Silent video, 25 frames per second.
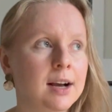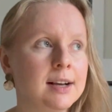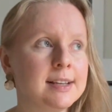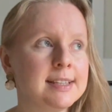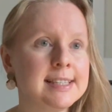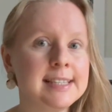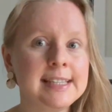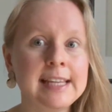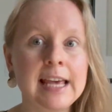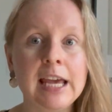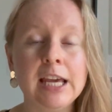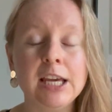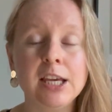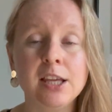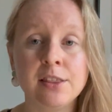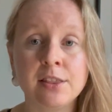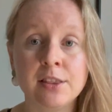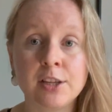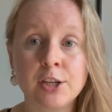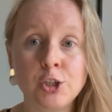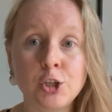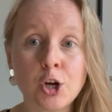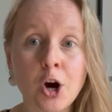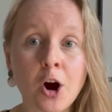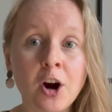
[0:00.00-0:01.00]
stay in
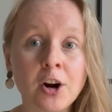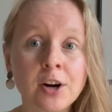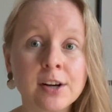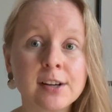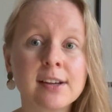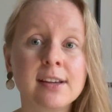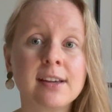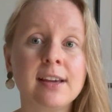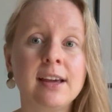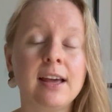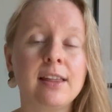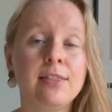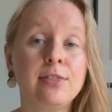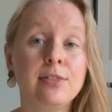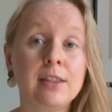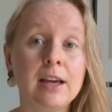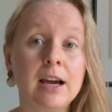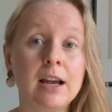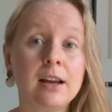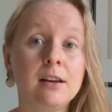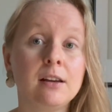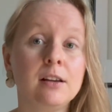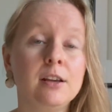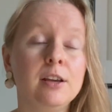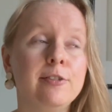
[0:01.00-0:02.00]
the dark, and
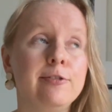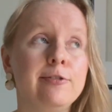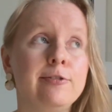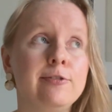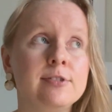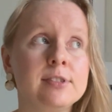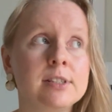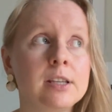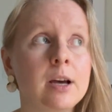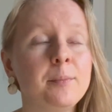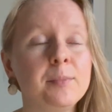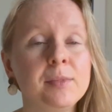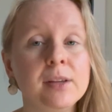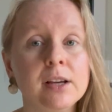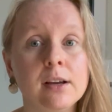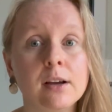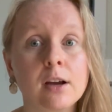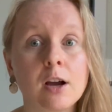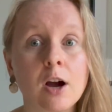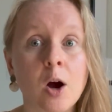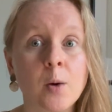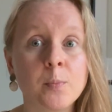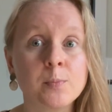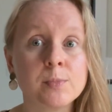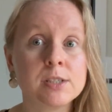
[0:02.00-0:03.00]
then if something
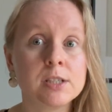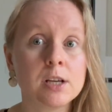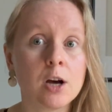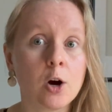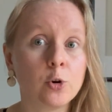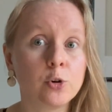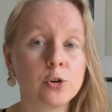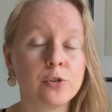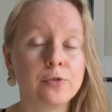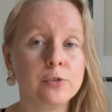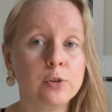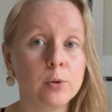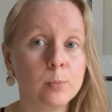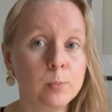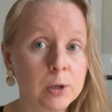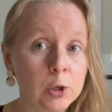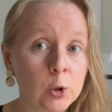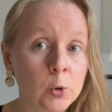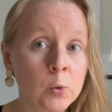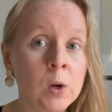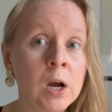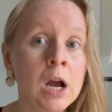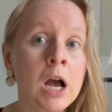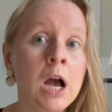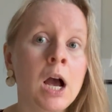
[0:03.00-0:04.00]
comes out of the
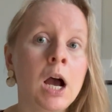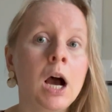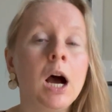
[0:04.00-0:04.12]
blue,